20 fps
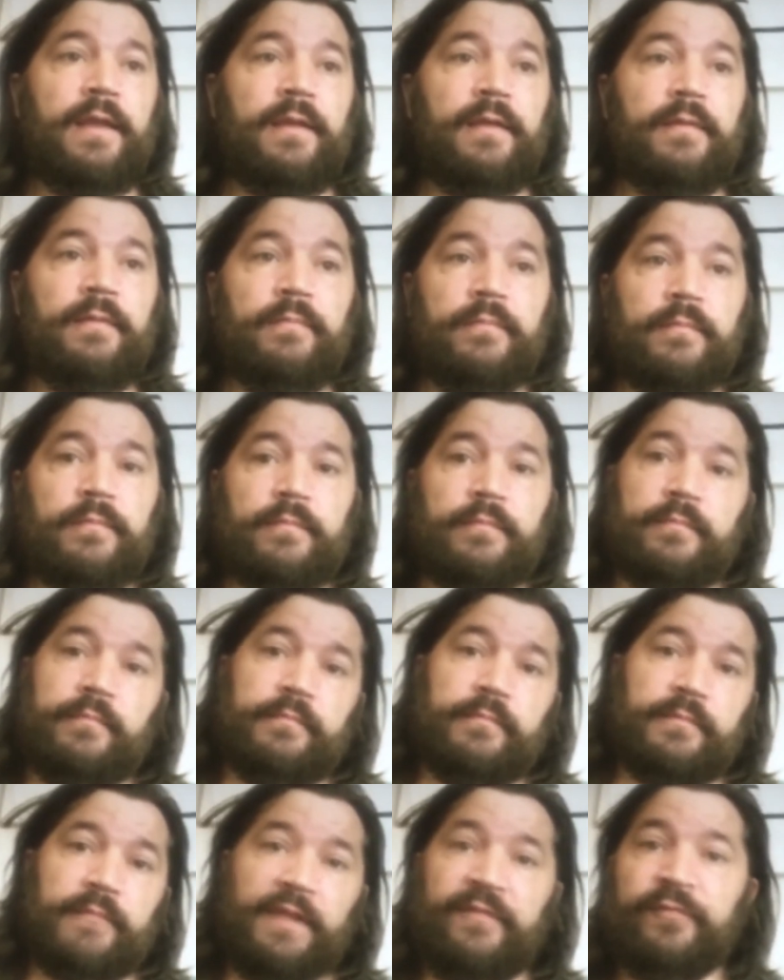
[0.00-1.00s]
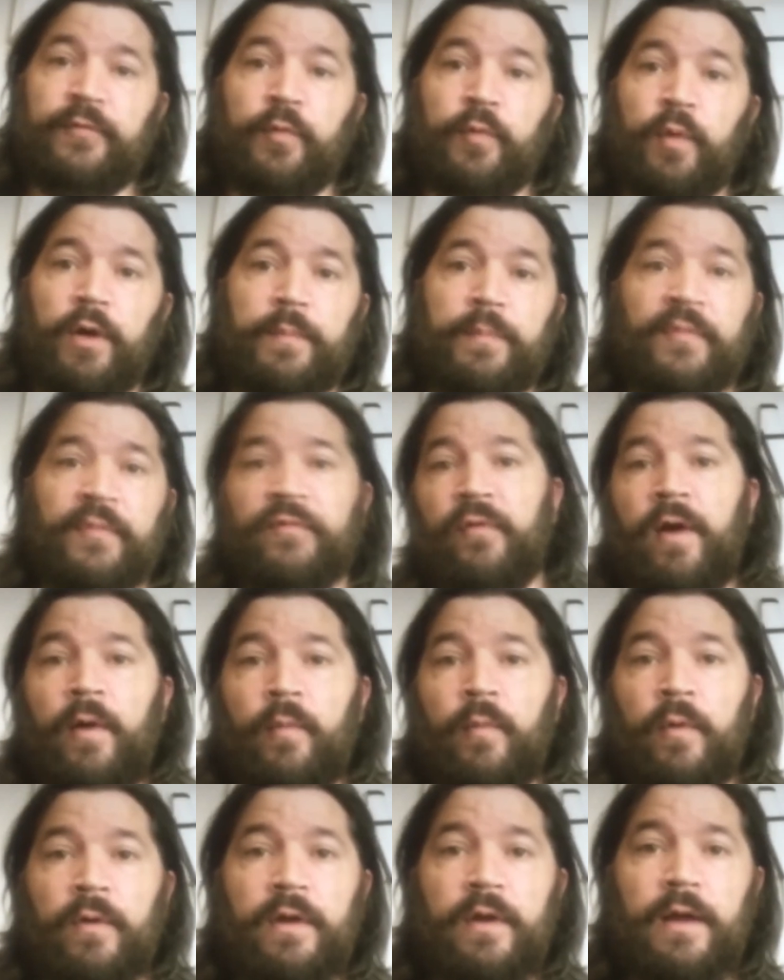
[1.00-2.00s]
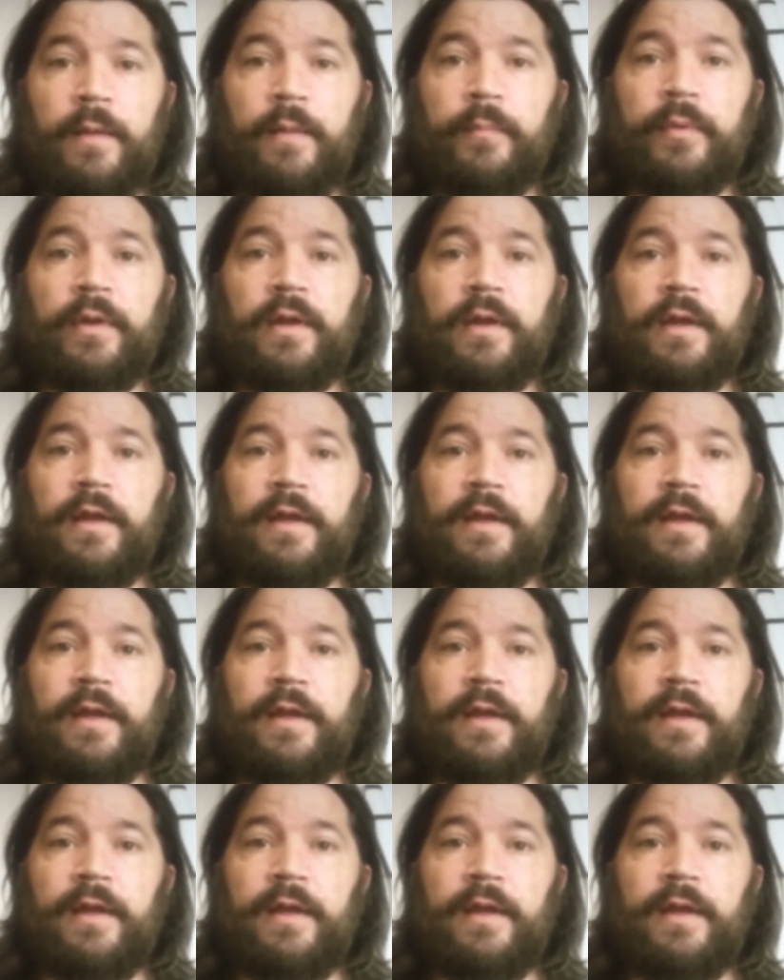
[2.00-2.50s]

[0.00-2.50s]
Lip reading: he left for work before I woke up.